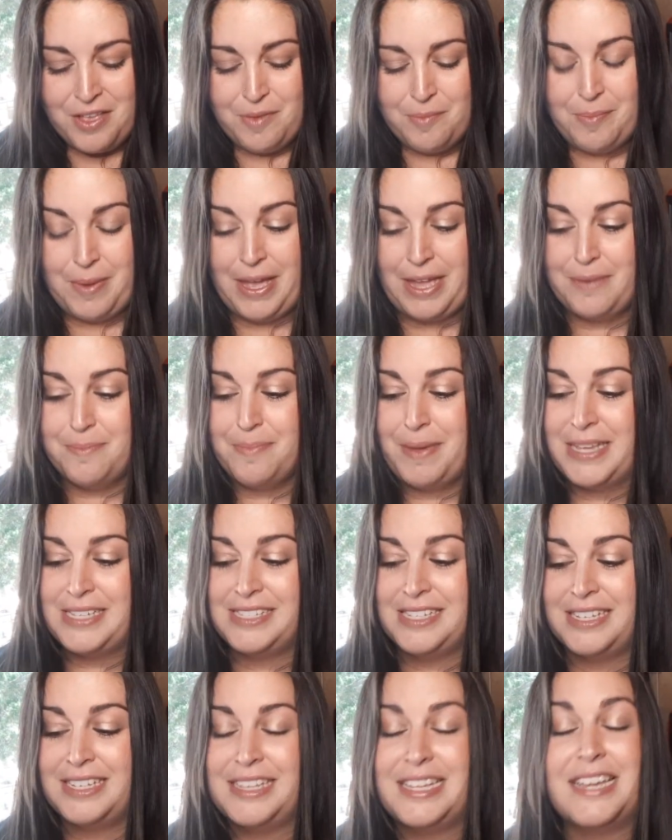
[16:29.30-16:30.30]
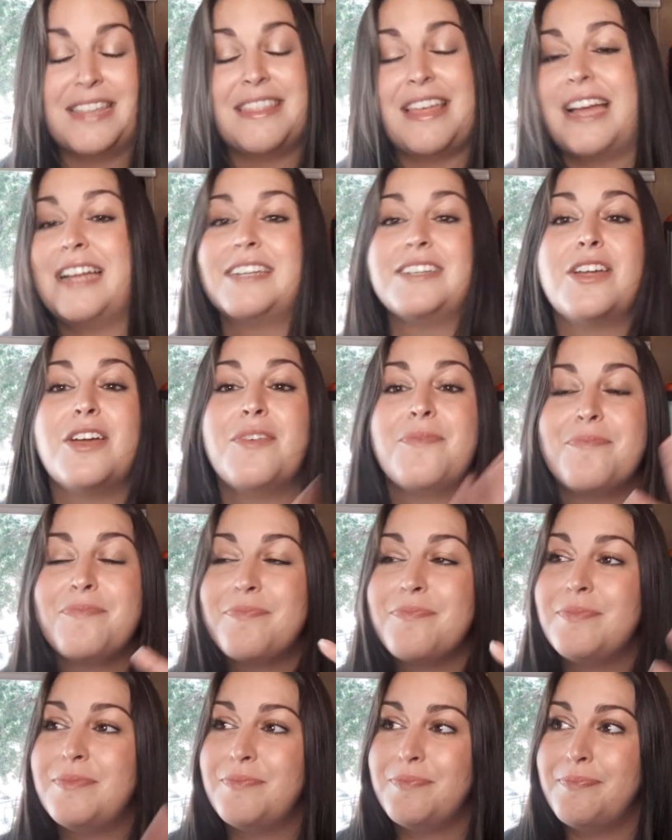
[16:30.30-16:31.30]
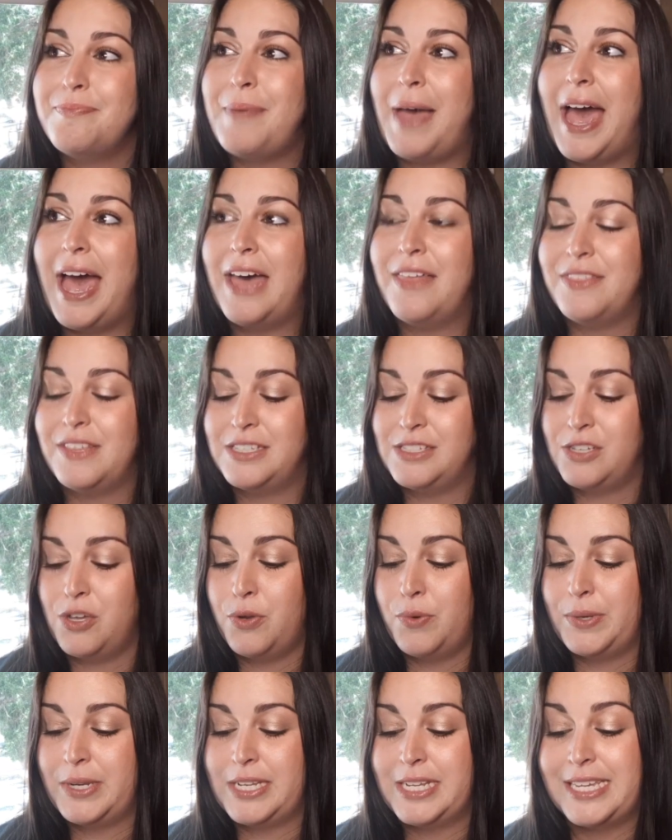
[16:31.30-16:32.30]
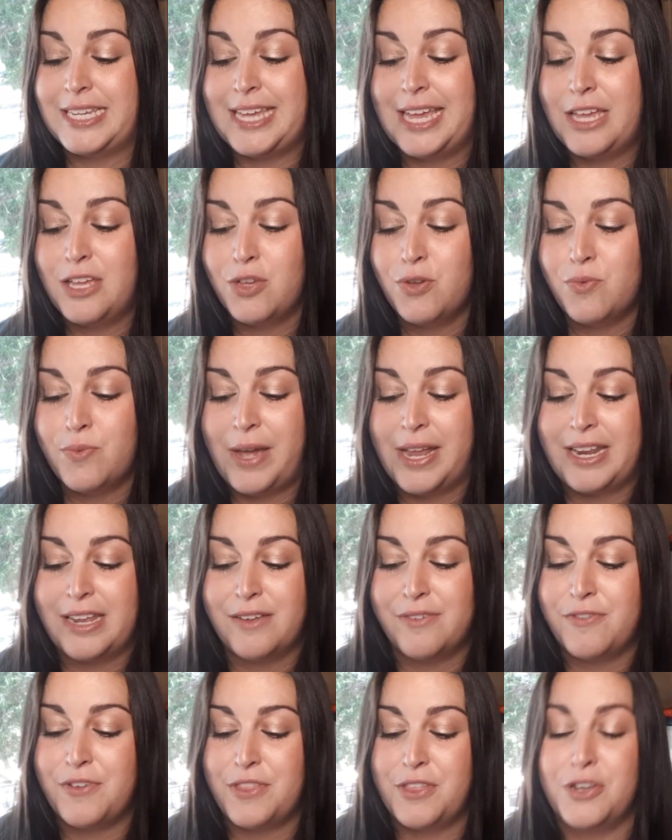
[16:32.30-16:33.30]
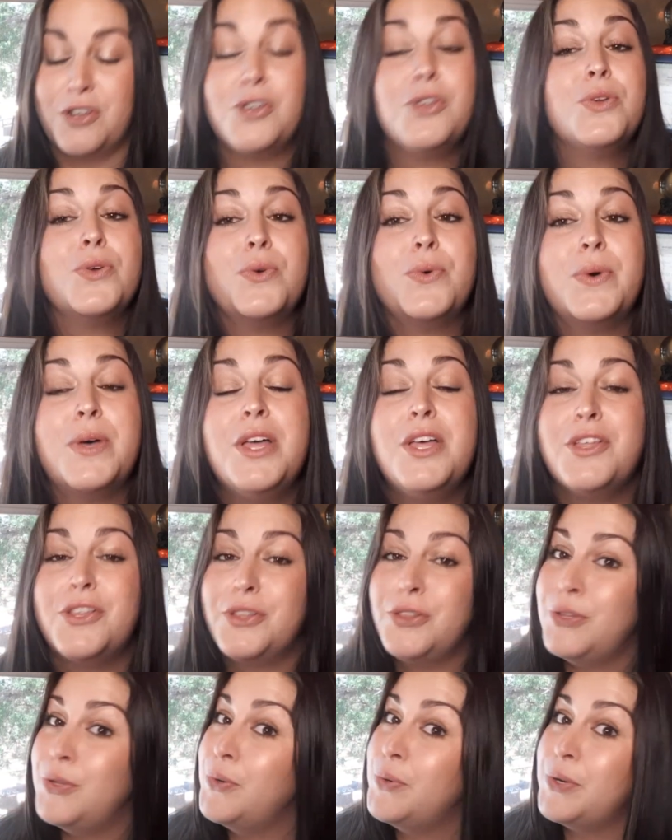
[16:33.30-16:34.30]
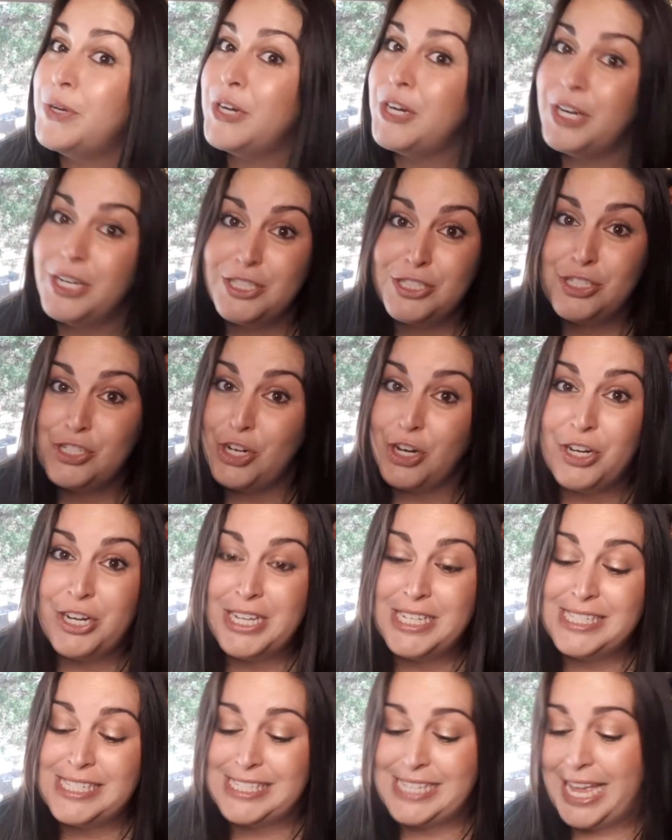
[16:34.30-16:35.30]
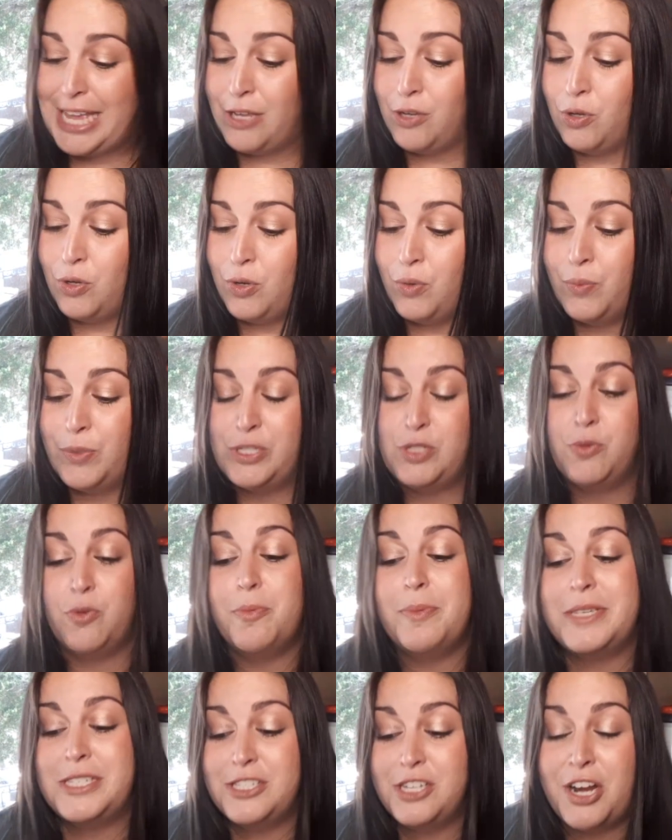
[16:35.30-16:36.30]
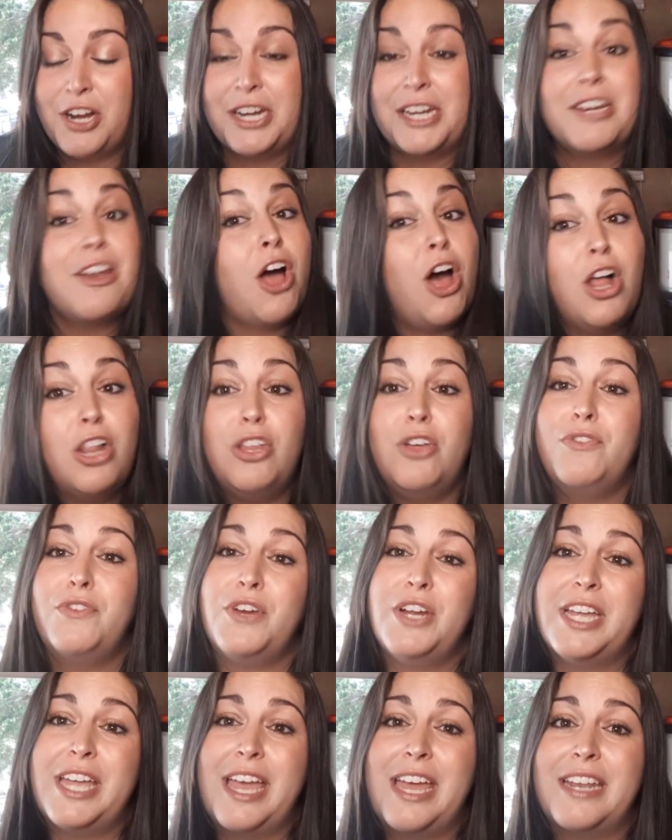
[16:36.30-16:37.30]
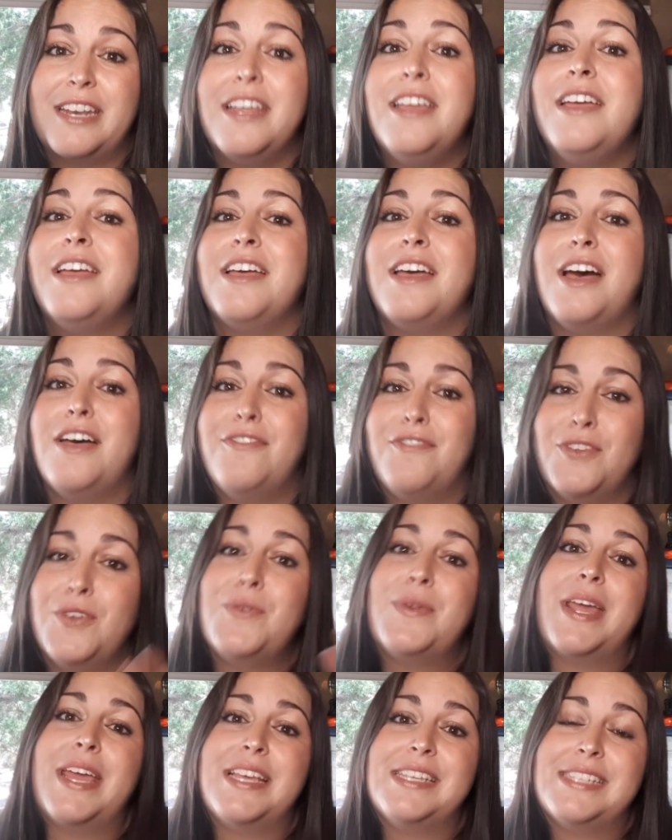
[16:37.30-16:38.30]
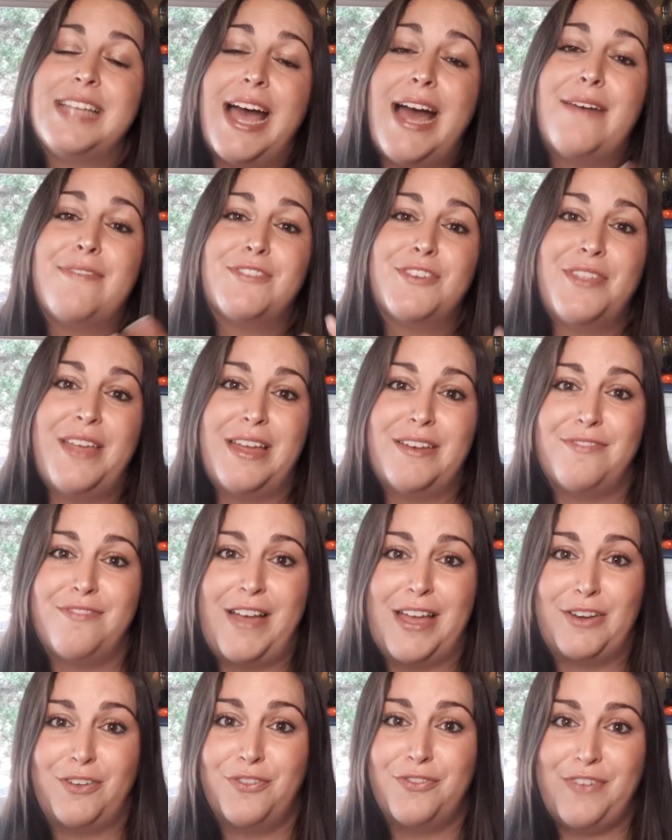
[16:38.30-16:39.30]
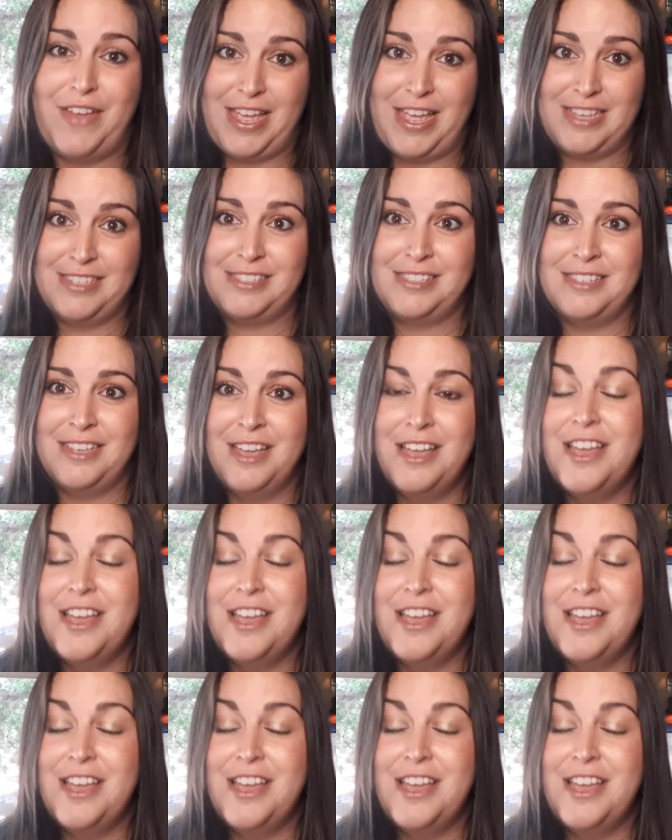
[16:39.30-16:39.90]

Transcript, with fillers: But basically that bath is going to get you ready for the new lunar journey cycle, which will be starting all over again a few days after that final phase.